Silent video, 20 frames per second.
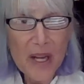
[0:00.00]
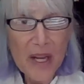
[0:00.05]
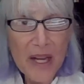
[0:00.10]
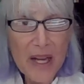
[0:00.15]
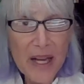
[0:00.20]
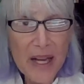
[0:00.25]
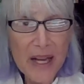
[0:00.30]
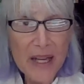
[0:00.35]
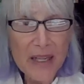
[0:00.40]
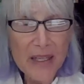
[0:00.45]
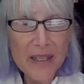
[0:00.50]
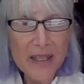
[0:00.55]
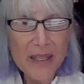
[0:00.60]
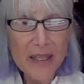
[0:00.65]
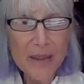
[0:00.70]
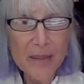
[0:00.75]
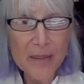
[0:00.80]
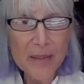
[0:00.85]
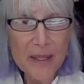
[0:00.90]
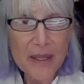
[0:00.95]

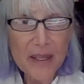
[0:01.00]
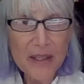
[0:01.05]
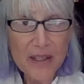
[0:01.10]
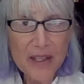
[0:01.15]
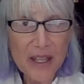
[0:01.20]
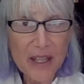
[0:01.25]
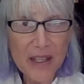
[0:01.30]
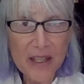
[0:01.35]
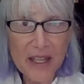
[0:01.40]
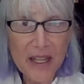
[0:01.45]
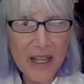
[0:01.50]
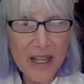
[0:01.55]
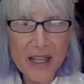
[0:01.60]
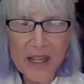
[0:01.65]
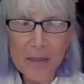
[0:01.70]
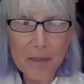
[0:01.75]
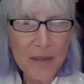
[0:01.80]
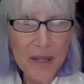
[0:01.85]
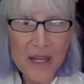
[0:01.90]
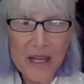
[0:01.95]
And it
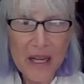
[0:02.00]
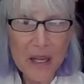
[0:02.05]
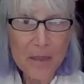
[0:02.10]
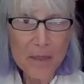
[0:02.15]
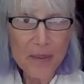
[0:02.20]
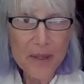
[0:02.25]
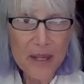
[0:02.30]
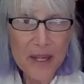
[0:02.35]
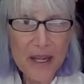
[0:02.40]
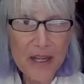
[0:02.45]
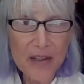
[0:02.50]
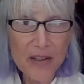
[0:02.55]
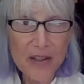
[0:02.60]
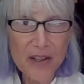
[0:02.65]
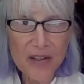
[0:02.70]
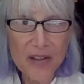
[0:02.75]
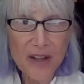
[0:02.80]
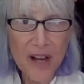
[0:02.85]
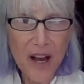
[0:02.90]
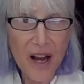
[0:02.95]
can be any pH
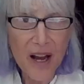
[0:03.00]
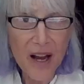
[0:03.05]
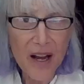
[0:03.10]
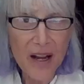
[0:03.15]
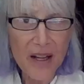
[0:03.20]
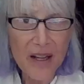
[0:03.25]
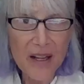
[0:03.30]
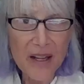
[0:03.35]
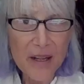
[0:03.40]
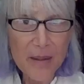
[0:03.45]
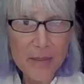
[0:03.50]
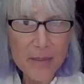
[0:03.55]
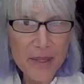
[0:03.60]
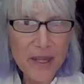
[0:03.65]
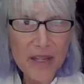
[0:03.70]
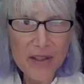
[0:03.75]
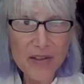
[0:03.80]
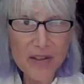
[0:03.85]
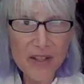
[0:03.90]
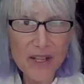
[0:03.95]
that's high.
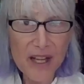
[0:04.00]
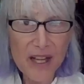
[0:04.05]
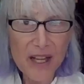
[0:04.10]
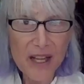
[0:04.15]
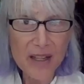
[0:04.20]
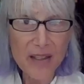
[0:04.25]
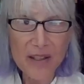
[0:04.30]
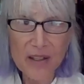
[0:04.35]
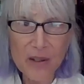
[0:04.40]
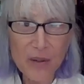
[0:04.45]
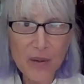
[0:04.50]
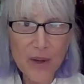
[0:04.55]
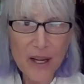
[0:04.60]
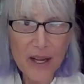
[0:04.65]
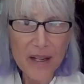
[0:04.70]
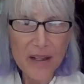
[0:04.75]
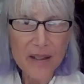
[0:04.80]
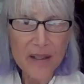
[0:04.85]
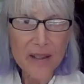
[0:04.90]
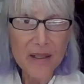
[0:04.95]
pH 10 is
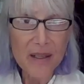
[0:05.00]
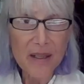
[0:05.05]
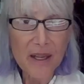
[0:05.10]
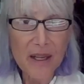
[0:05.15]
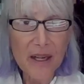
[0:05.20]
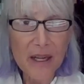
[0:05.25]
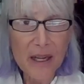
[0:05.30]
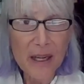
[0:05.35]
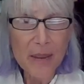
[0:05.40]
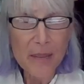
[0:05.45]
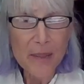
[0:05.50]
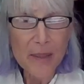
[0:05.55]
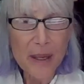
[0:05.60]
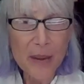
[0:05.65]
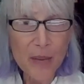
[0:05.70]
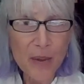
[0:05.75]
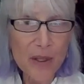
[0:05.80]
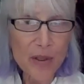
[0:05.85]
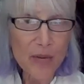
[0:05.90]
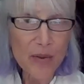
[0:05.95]
great, and
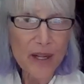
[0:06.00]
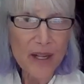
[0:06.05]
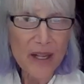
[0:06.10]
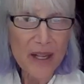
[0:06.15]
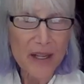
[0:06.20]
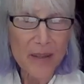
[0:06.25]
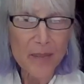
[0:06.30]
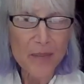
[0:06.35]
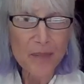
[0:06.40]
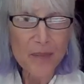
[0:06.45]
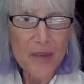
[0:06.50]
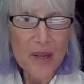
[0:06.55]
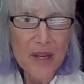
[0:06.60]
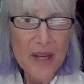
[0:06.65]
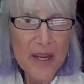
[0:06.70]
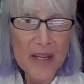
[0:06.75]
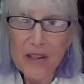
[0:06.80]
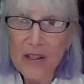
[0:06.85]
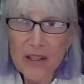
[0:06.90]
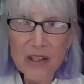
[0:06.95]
we drink it.
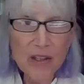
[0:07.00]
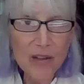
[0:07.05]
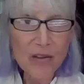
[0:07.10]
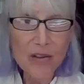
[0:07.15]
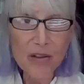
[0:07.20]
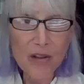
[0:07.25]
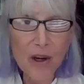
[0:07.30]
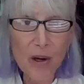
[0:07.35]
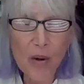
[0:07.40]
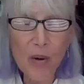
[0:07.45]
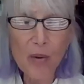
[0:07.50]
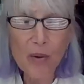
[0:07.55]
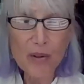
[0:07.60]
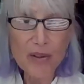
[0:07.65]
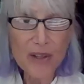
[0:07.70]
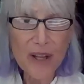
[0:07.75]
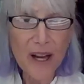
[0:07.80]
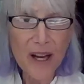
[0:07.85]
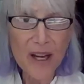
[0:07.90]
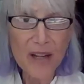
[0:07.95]
There's no
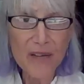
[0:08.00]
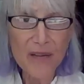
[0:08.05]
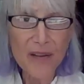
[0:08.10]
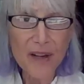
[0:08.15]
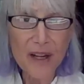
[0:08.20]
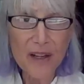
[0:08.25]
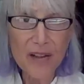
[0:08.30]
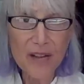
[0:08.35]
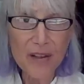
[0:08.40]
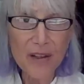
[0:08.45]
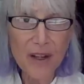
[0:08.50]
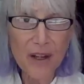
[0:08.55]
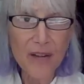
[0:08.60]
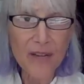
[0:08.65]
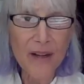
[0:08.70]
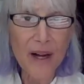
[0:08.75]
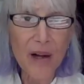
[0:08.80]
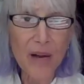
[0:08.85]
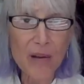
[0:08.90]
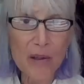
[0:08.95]
side effect of
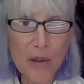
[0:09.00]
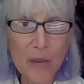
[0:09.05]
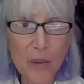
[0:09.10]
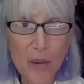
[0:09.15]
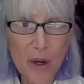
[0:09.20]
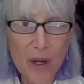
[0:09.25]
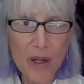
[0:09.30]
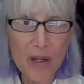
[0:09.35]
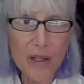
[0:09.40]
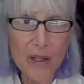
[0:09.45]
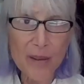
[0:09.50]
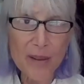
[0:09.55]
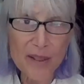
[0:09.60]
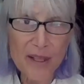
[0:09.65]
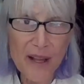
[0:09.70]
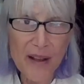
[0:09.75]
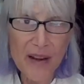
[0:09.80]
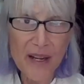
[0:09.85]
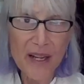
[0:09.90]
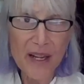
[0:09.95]
alkaline water. Let me say
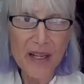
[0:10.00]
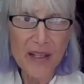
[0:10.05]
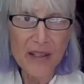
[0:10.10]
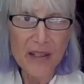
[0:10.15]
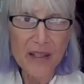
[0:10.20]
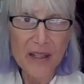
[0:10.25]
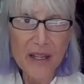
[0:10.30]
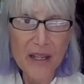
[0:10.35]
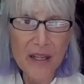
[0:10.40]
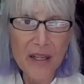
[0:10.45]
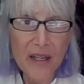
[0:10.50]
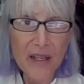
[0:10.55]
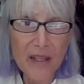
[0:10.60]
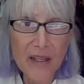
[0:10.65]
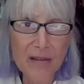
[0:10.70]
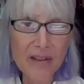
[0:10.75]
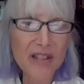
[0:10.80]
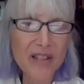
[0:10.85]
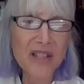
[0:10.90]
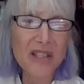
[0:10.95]
it again.
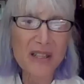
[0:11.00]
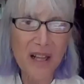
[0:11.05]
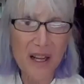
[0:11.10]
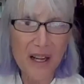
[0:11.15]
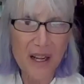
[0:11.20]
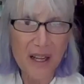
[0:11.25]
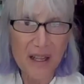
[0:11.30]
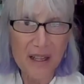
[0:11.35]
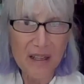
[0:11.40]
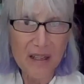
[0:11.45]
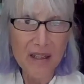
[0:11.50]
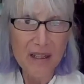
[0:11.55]
There isn't any.